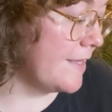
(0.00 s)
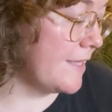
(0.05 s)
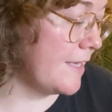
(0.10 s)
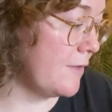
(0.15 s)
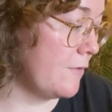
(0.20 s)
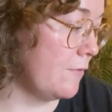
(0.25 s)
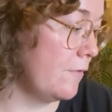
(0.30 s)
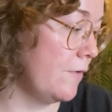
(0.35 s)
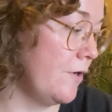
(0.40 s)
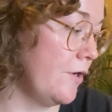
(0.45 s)

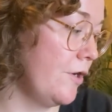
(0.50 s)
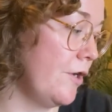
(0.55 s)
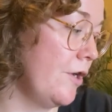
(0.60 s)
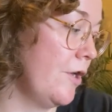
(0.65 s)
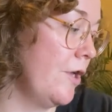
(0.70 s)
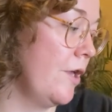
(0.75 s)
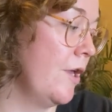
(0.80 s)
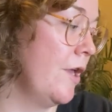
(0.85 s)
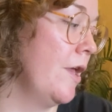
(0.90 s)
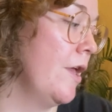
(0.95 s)
this
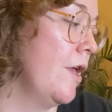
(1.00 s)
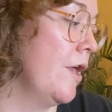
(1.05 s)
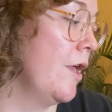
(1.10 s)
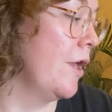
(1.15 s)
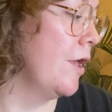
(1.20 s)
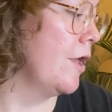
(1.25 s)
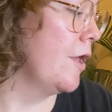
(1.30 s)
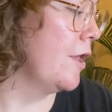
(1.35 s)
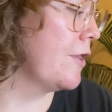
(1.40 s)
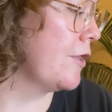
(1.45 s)
order.
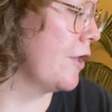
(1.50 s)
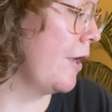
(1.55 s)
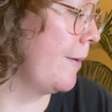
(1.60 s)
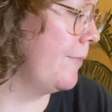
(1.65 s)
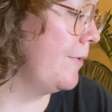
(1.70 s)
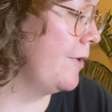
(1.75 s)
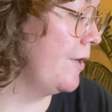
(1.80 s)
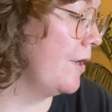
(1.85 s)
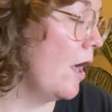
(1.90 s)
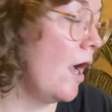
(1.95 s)
So
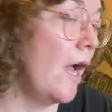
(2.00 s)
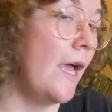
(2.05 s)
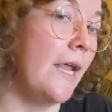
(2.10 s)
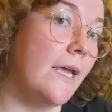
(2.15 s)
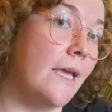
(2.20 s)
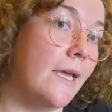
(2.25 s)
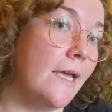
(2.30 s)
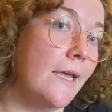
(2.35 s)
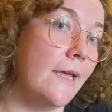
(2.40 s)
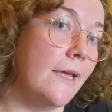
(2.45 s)
I'm not
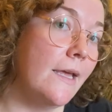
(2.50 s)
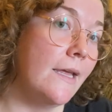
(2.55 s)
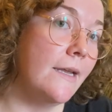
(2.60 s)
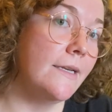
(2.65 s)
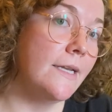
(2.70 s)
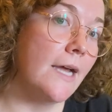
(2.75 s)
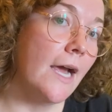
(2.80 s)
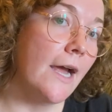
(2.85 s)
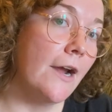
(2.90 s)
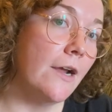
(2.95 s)

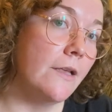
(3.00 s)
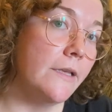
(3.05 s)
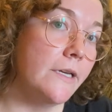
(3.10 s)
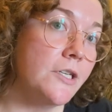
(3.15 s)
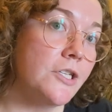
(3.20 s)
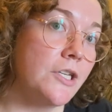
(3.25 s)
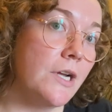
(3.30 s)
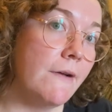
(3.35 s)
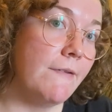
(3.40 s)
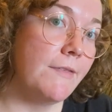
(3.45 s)
entirely
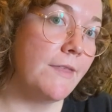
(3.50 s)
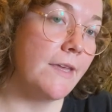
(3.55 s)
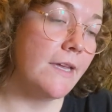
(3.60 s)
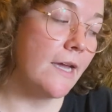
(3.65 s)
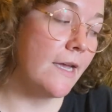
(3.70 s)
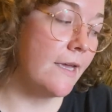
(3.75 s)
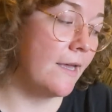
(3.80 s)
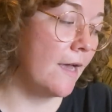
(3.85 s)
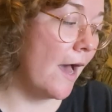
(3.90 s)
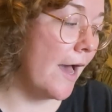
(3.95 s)
sure everything
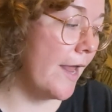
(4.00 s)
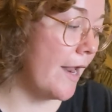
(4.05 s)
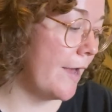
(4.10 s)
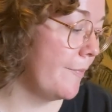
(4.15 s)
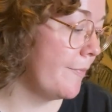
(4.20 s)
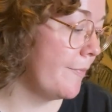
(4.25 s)
I got. I'm